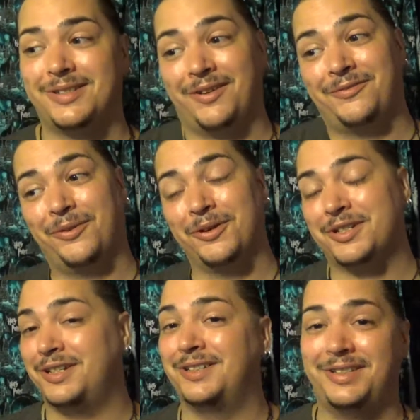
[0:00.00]

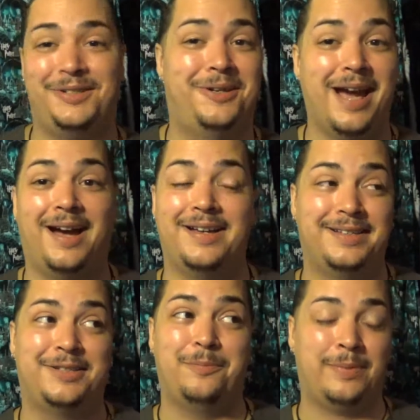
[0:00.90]
unfortunately, you
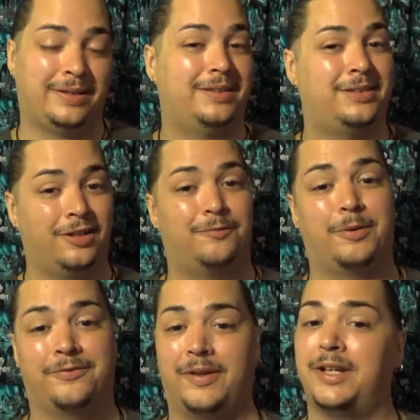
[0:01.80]
guys, you picked a tough
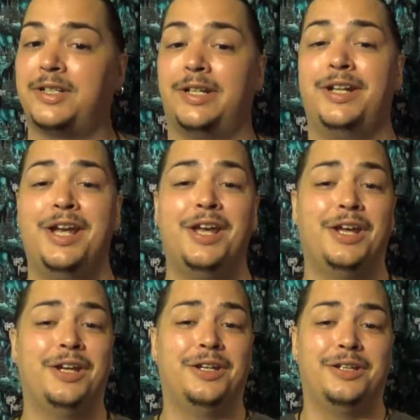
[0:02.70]
profession.
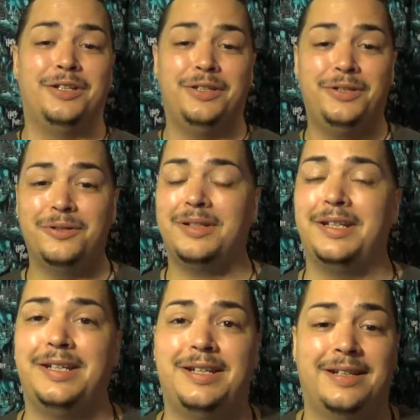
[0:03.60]
You
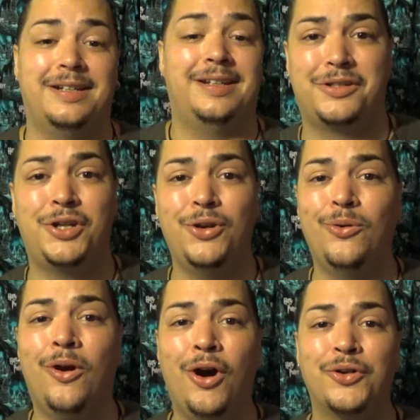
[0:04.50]
need
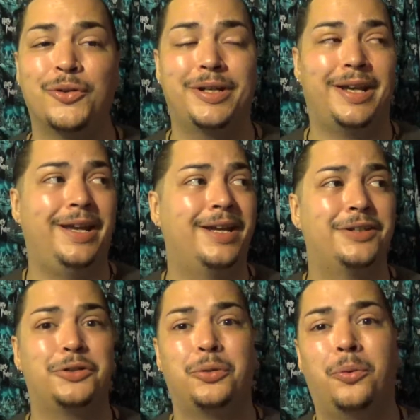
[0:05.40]

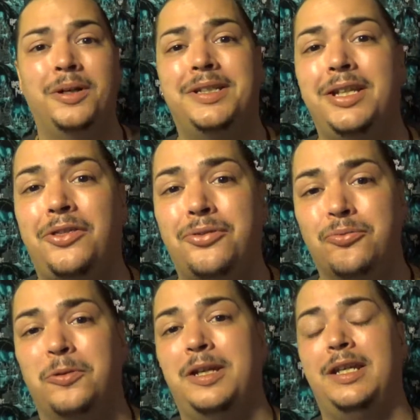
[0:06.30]

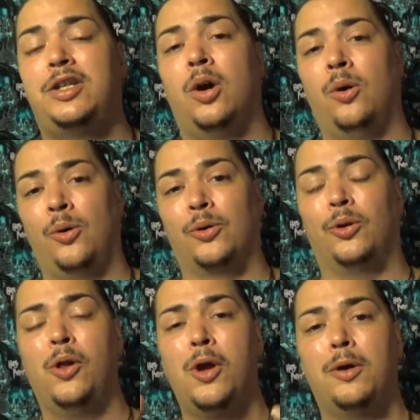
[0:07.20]
223
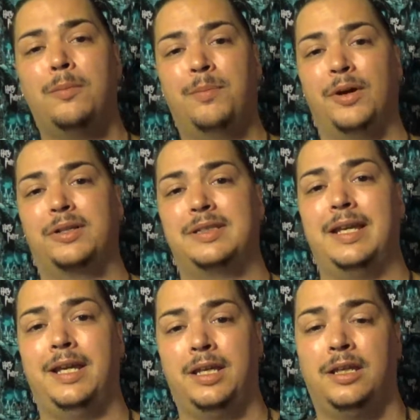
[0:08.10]
total books
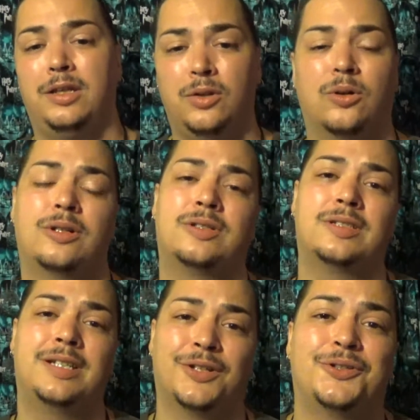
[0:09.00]
in your
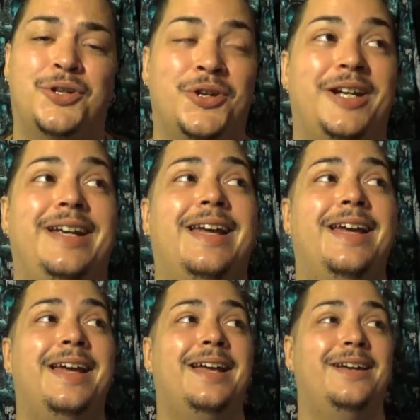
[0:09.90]
skill tree
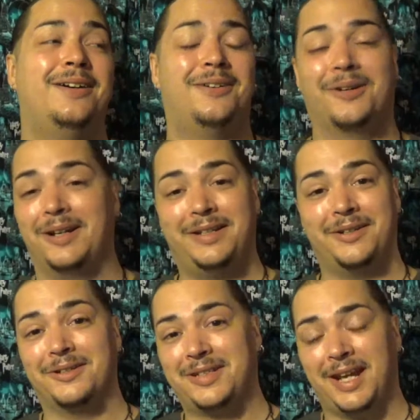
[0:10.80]
or in
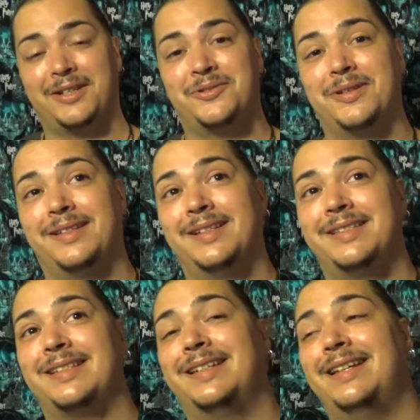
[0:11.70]
your tech tree.
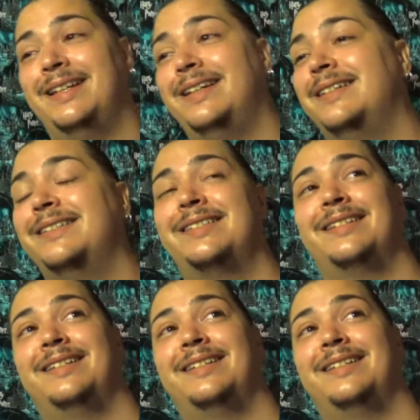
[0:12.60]
This is